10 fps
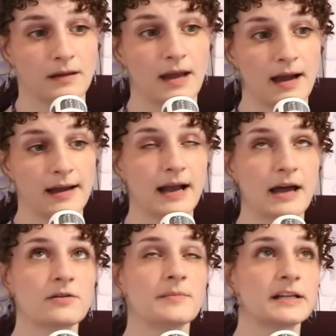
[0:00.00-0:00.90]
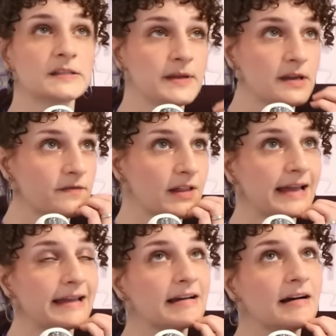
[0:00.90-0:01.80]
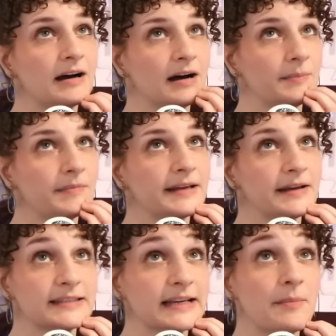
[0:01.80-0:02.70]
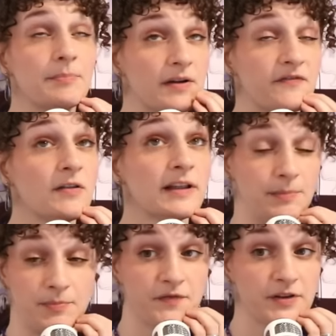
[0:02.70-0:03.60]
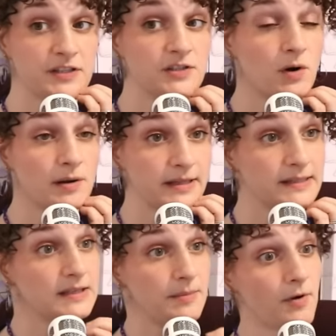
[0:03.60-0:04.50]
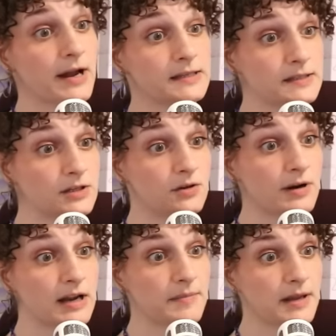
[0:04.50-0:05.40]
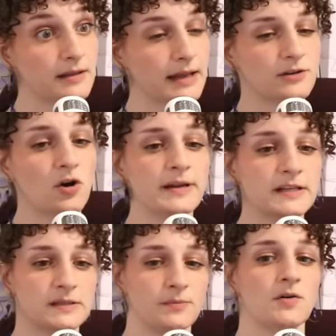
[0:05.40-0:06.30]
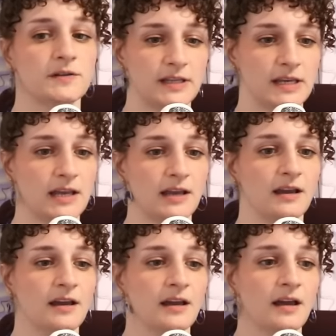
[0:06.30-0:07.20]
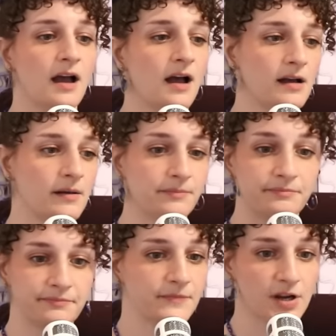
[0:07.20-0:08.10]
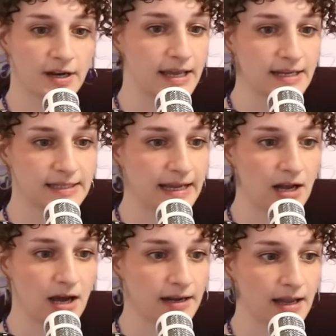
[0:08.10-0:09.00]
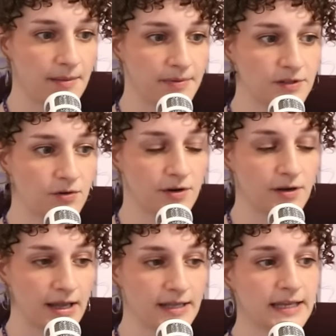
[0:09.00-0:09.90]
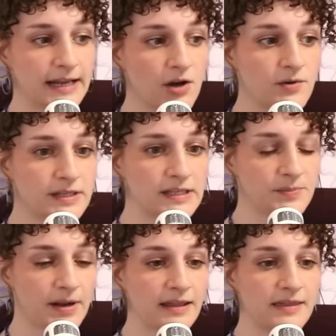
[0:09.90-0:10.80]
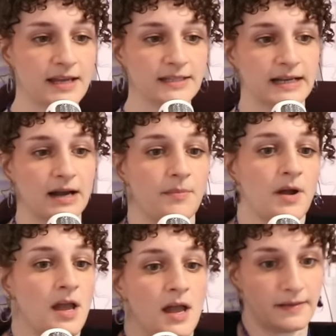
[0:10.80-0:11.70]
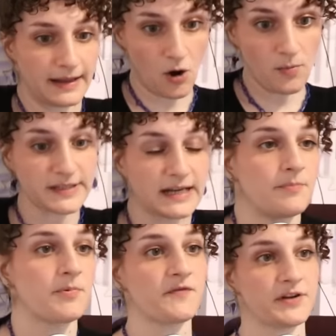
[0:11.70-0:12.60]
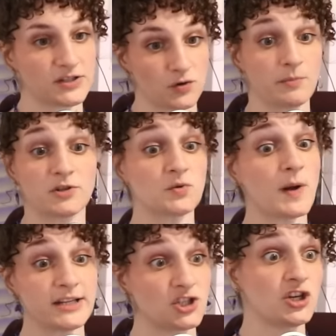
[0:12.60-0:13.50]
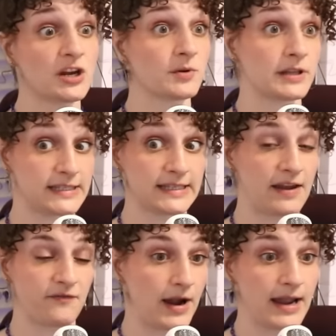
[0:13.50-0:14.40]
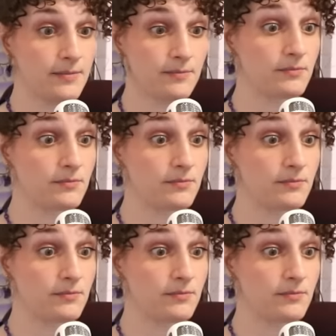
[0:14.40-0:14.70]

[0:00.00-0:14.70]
Yeah, it kind of reminds me of like um it's like a it felt like a perfect storm in some ways. You know what I mean? Like nobody smokes thinking um they're going to hit a psychotic episode or hit psychosis but i think it's like a like almost like a perfect storm which is why it's generally safe right